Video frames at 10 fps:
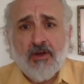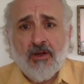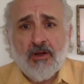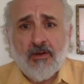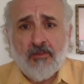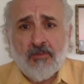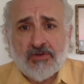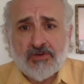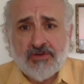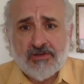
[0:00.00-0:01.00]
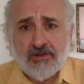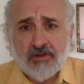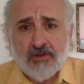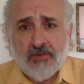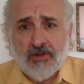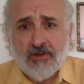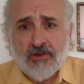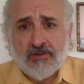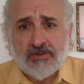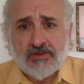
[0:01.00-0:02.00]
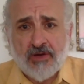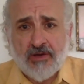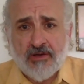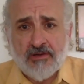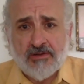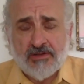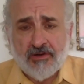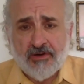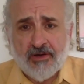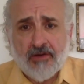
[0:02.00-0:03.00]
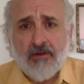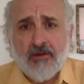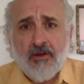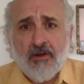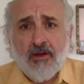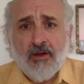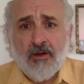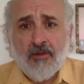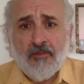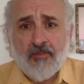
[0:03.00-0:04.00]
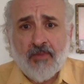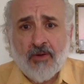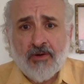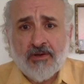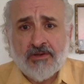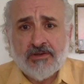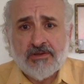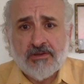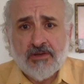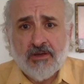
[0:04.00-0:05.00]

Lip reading: Most recently with a strike in Syria on its